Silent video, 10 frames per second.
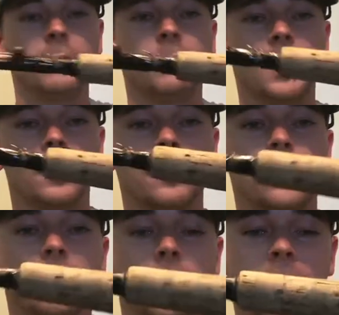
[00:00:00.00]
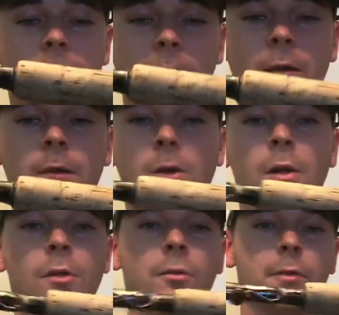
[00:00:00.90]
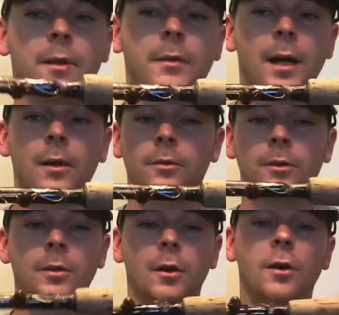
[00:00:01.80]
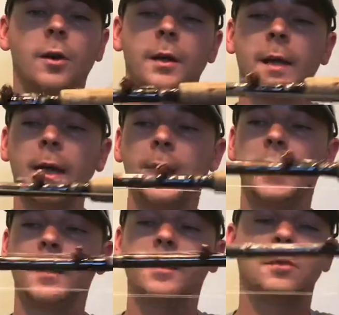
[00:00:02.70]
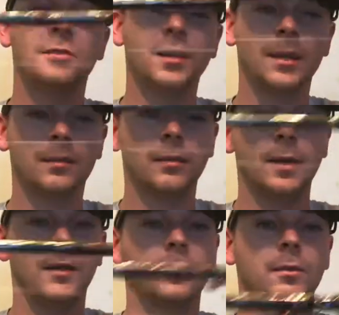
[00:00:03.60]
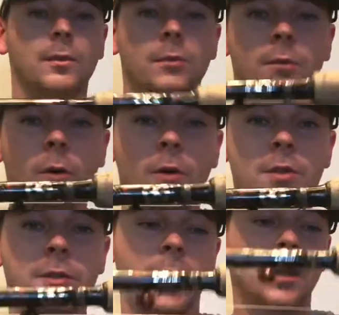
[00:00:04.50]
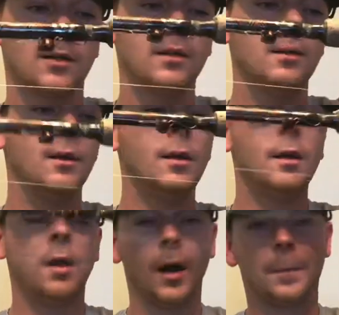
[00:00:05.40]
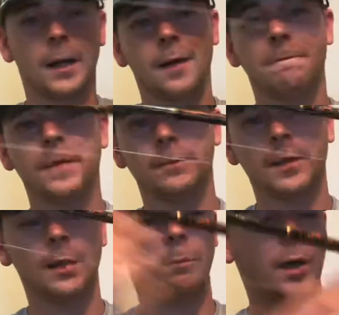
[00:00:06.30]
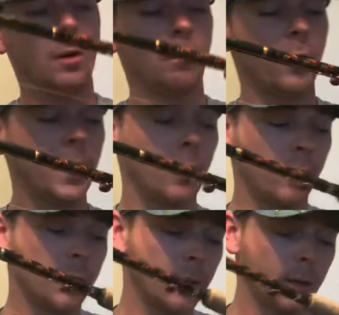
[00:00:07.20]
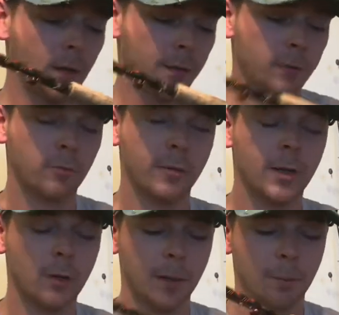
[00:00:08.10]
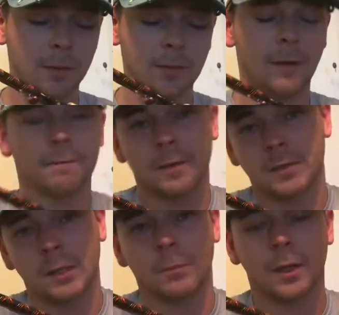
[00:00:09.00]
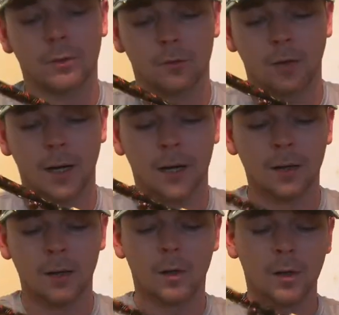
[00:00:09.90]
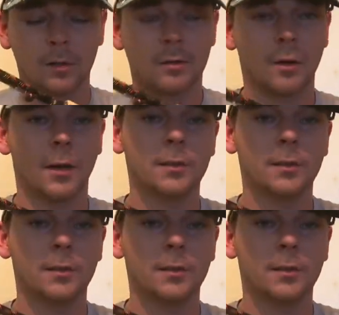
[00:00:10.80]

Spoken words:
Fierce 3000 on a 6'6 Star Stellar. I got 15 pound braid on it. This reel, it puts out 15 pounds of drag. So